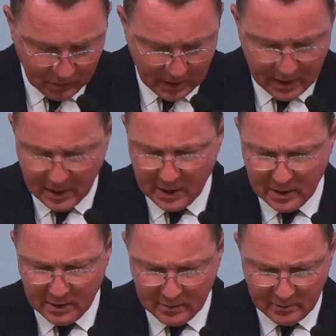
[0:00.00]

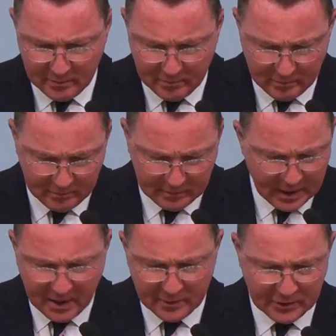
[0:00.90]
and
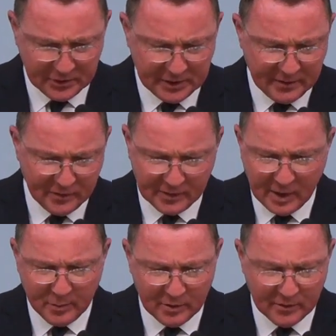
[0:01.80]
now I was going to say for a
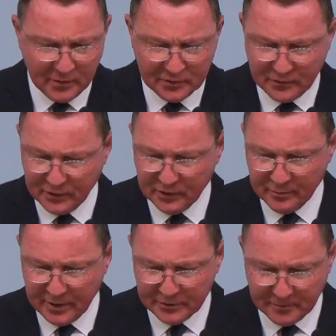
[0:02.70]
couple other verses for good
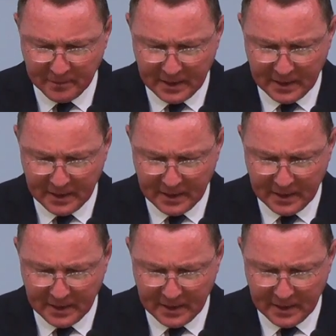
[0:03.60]
measure,